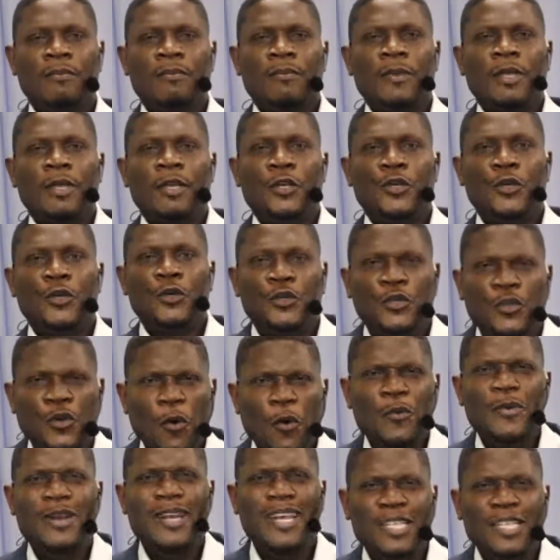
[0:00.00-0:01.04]
You
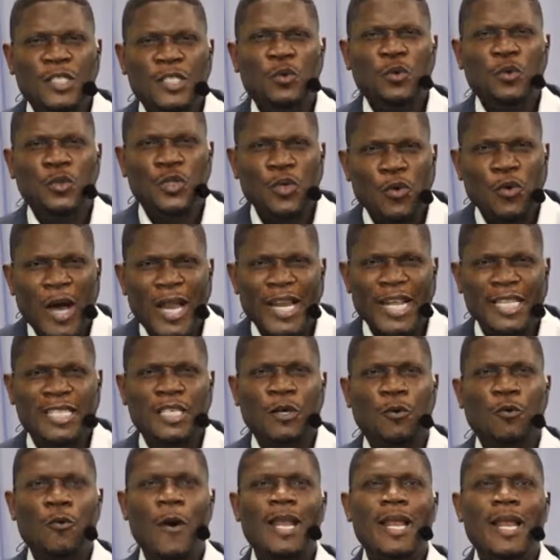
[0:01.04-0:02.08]
don't need to do anything.
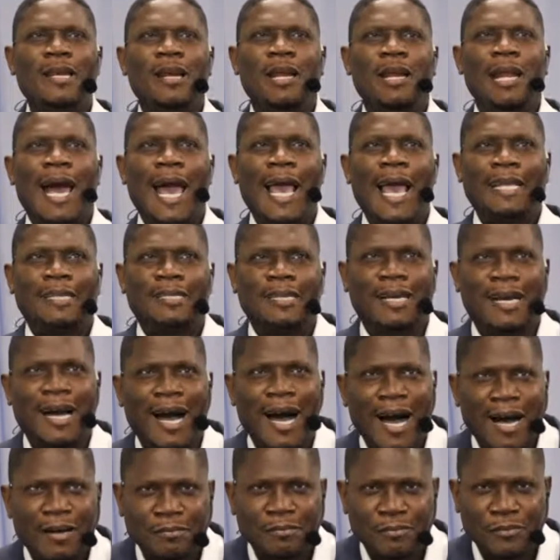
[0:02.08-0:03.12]
When light
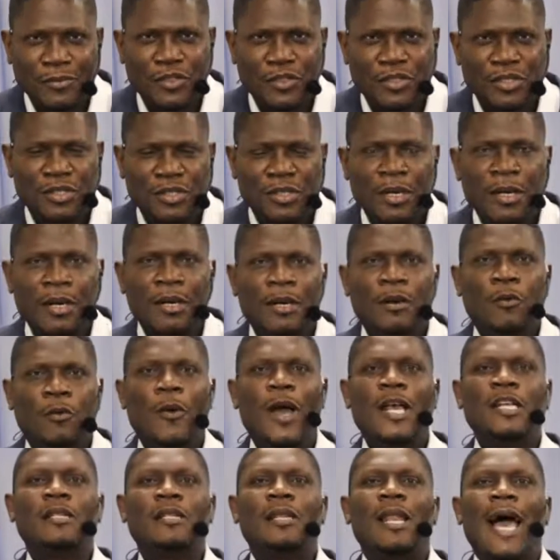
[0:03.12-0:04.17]
comes,
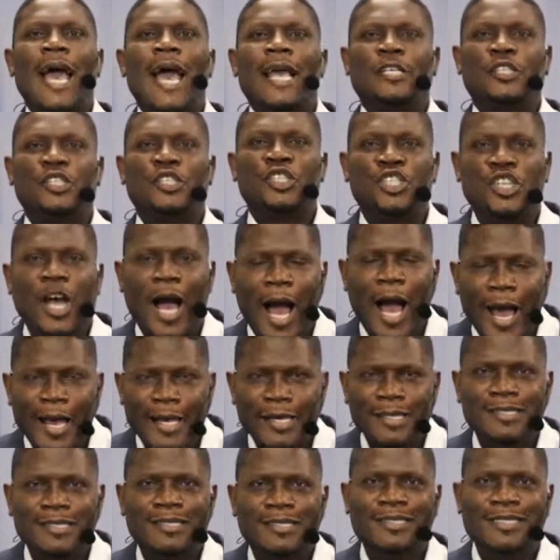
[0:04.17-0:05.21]
when light shines,
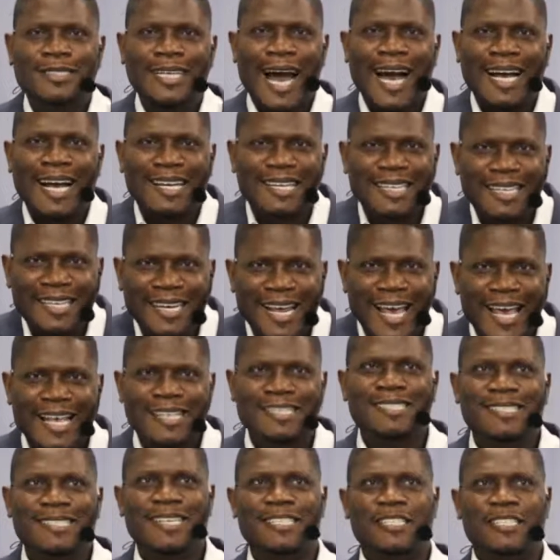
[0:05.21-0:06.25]
darkness
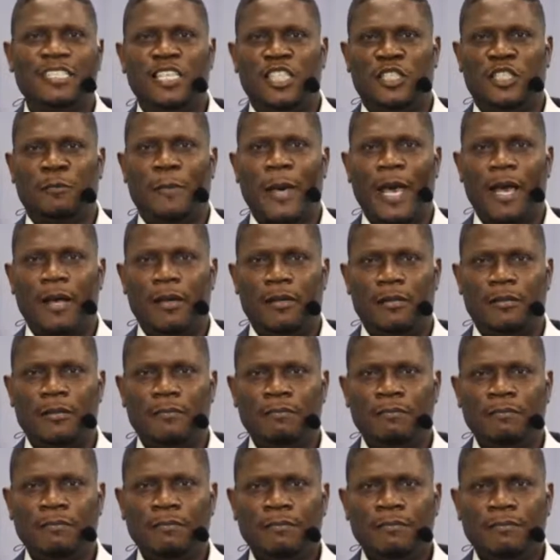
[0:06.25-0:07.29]
is dispelled.
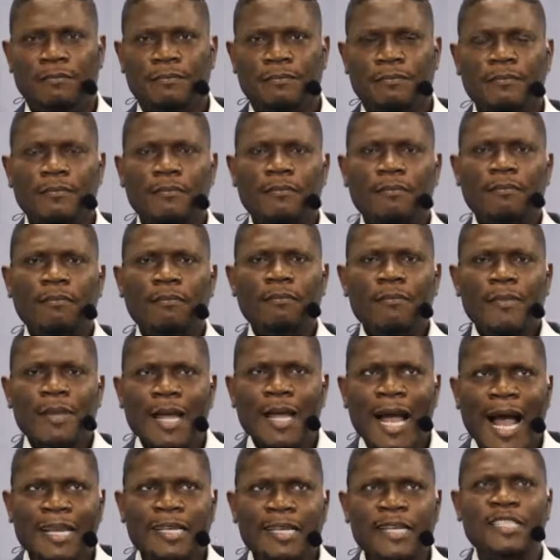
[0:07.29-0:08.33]

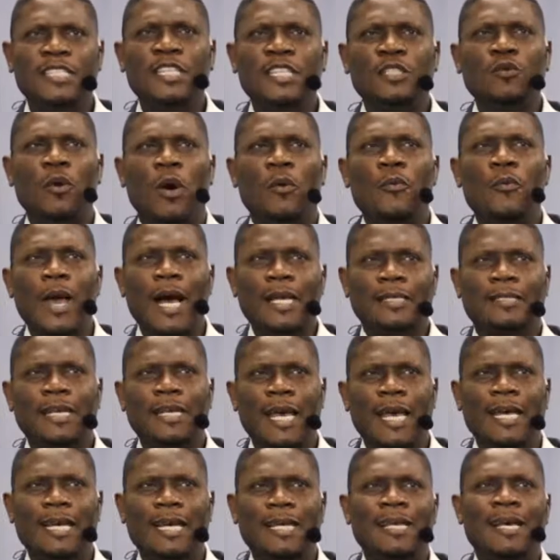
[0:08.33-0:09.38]
And this is what we are
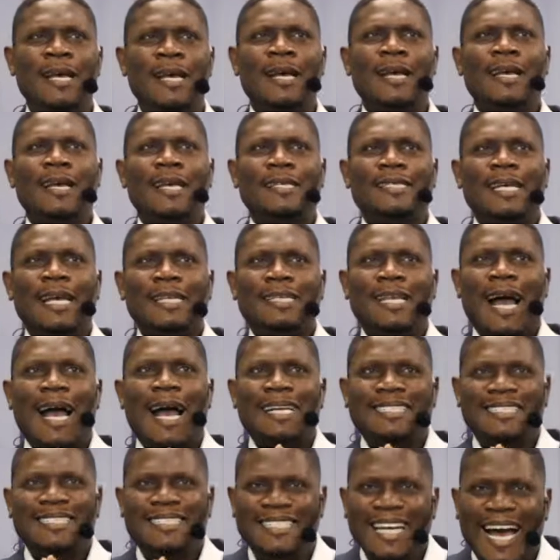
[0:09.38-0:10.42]
saying. He said,
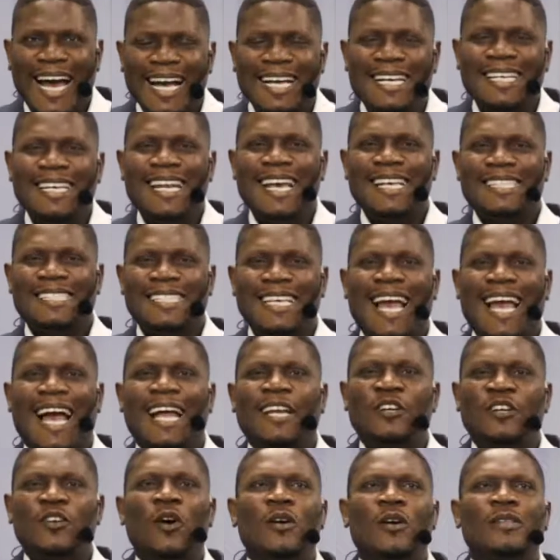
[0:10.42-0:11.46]
and darkness
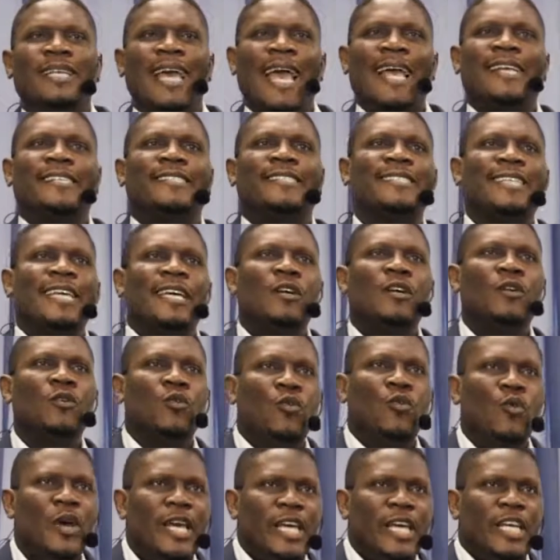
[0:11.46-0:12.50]
cannot
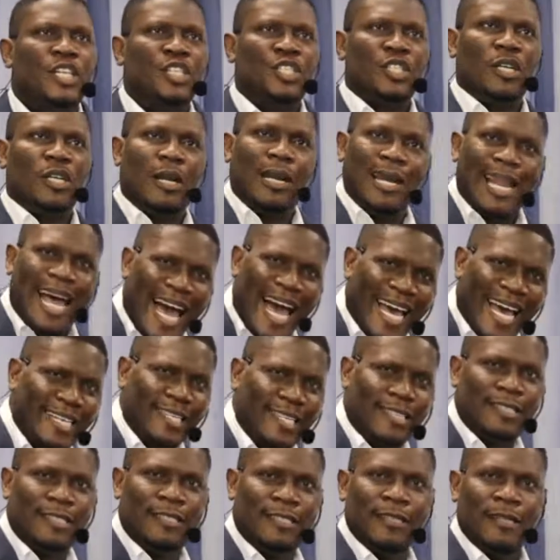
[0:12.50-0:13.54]
extinguish
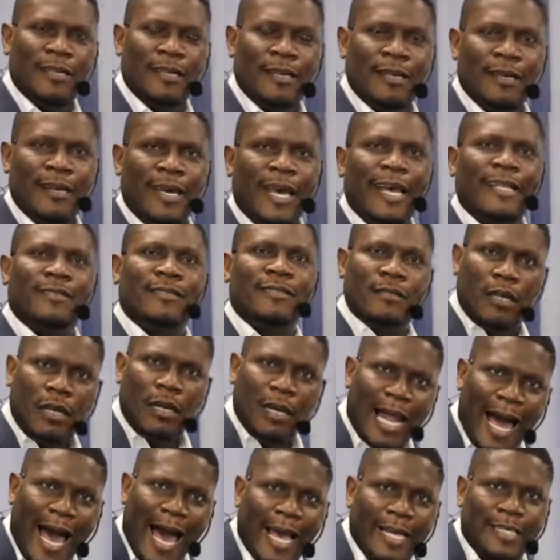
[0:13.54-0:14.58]
light. It's
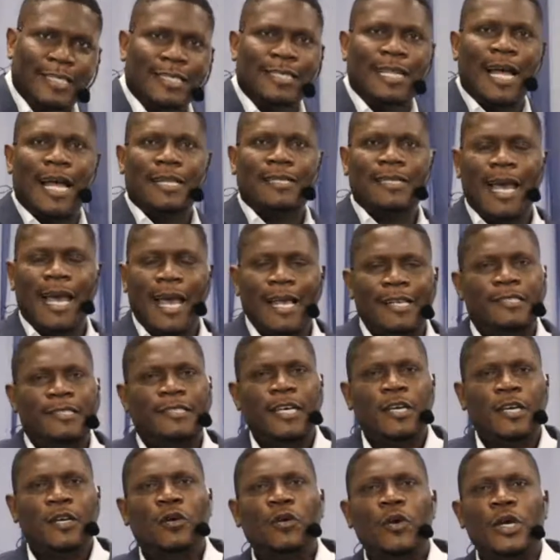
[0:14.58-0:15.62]
light that
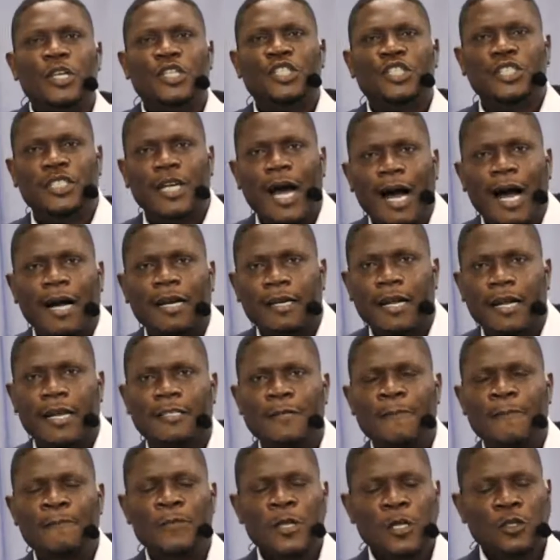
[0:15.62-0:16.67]
extinguish darkness.
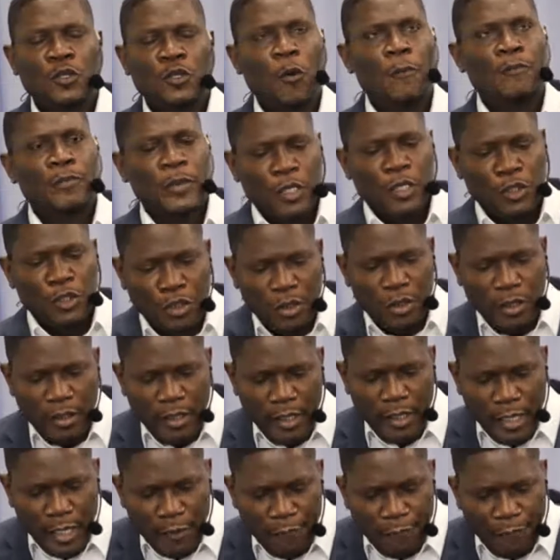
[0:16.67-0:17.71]
So
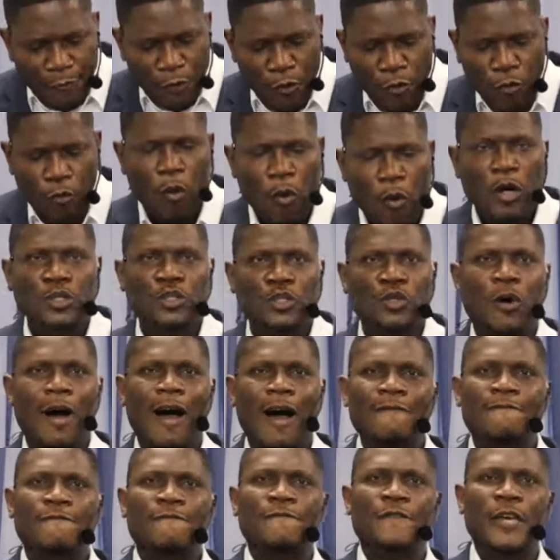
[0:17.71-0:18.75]
if you want to have
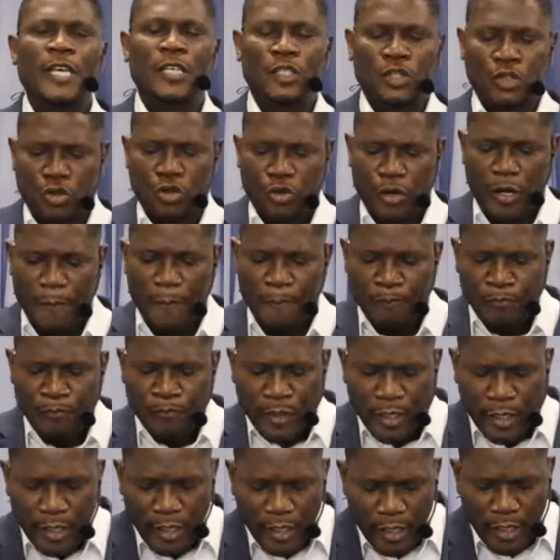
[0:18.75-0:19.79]
victory,
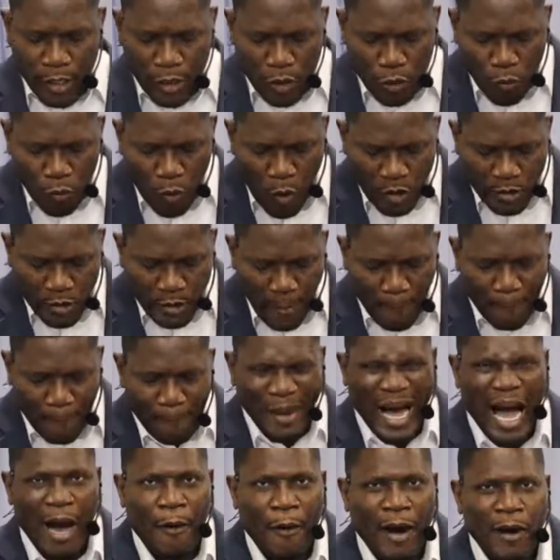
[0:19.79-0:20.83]
you want the
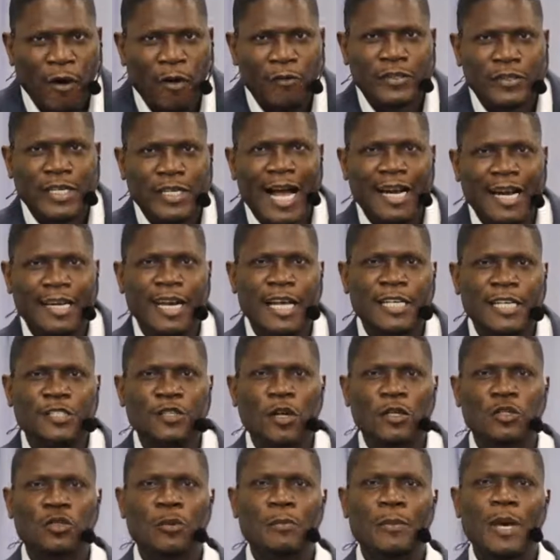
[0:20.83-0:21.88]
power of darkness not
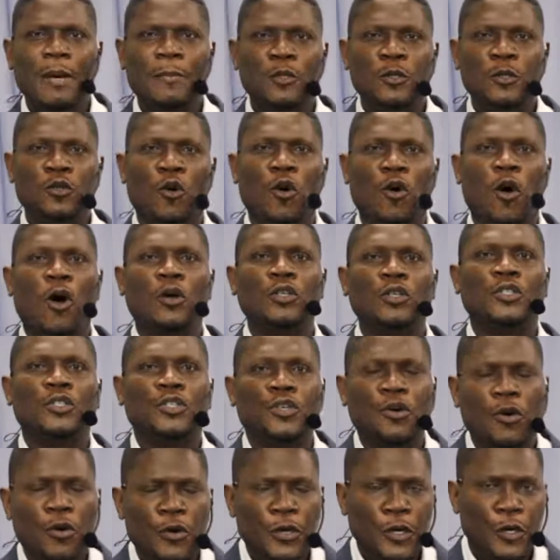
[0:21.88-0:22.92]
to be able to
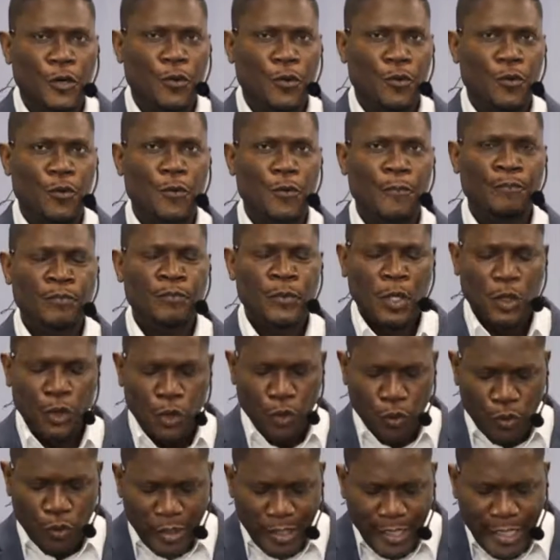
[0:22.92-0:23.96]
control you, you
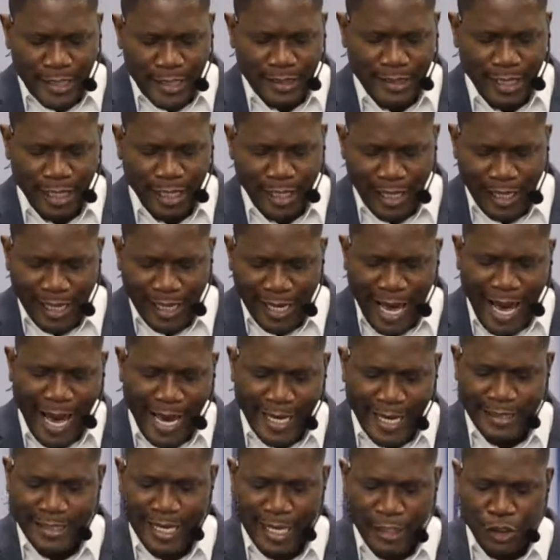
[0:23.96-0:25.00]
need the light.
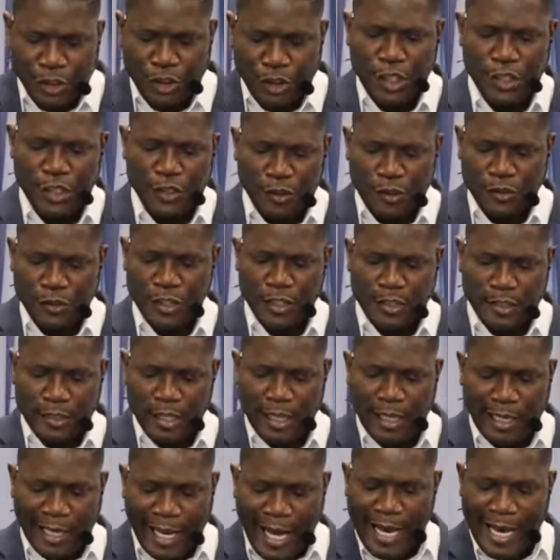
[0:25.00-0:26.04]
And Jesus is the
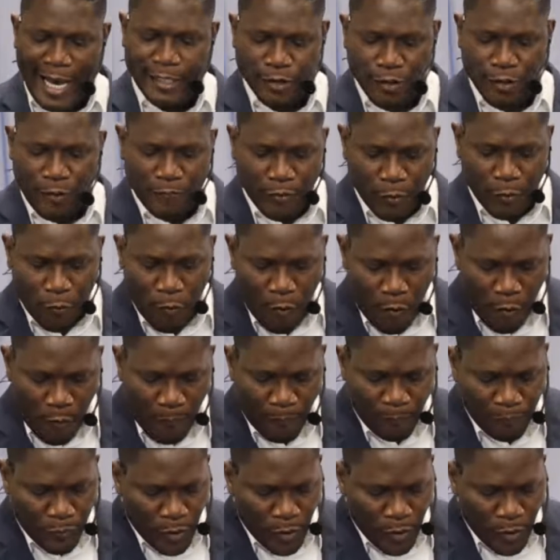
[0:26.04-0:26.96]
light of the world.